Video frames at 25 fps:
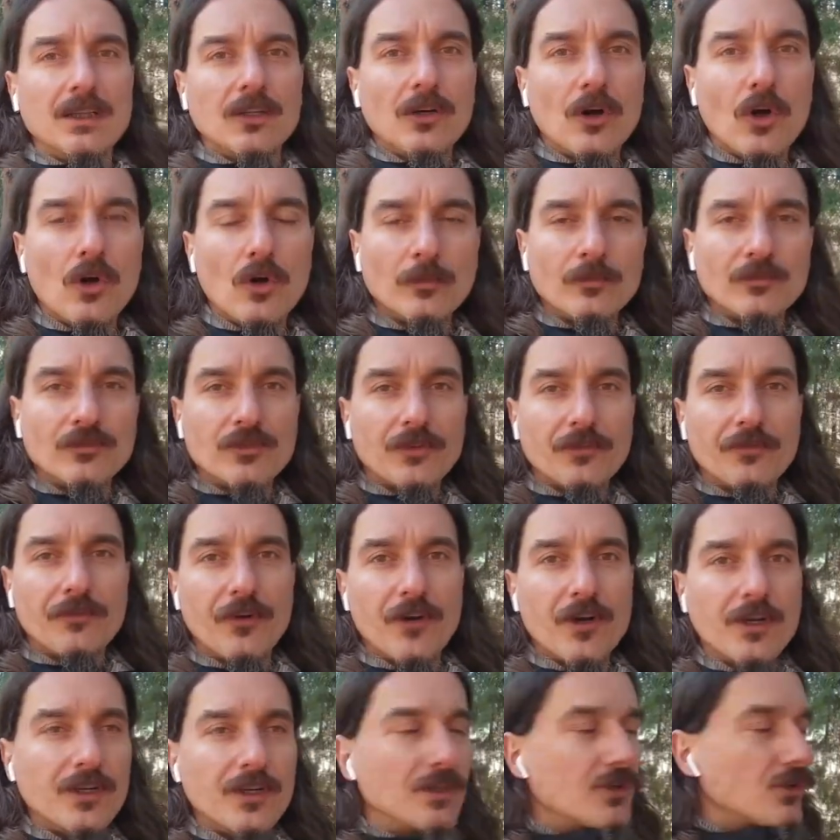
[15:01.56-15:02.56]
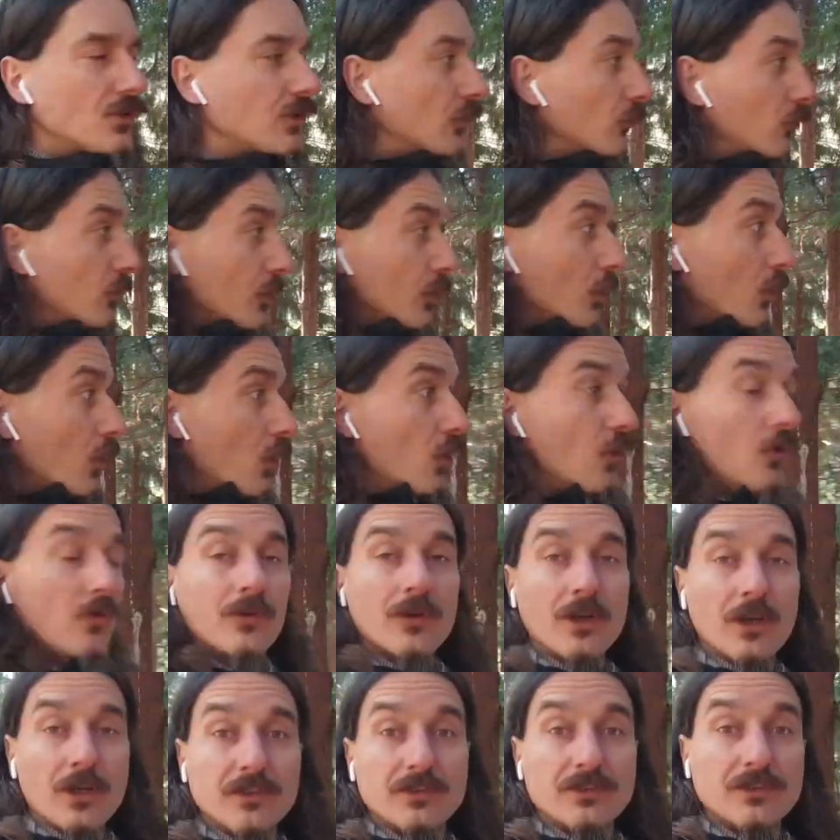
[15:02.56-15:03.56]
homes or furniture. We own
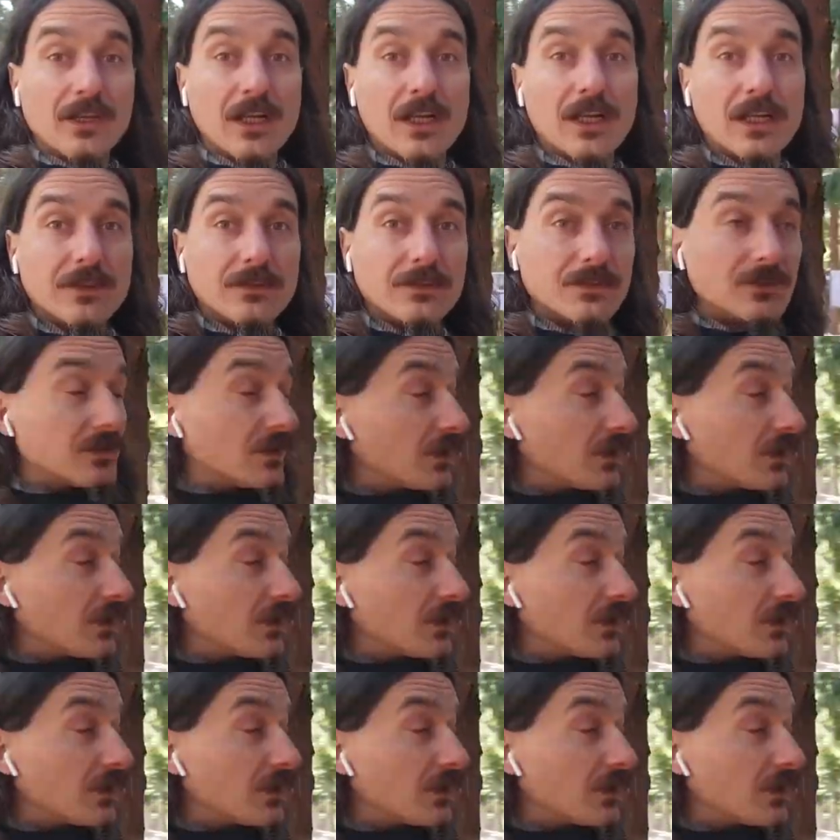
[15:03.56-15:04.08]
ourselves.